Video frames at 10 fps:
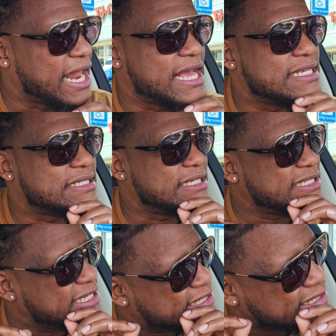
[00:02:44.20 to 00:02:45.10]
like it's
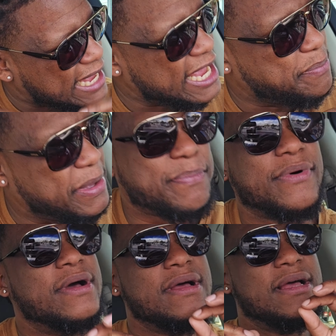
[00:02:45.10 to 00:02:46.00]
these same
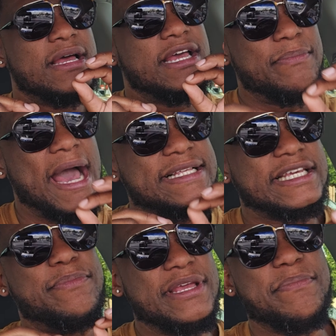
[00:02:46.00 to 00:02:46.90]
people it might
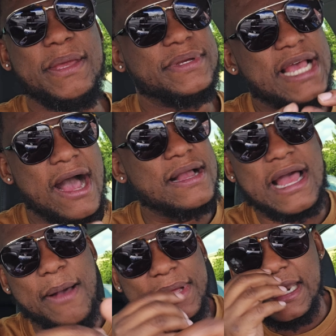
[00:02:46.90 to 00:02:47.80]
just be me, but y'all can
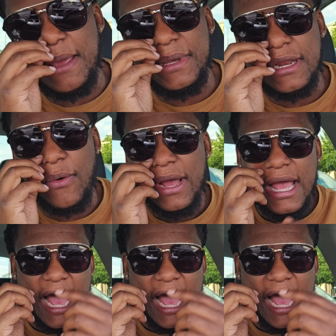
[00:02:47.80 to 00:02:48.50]
comment and let me know.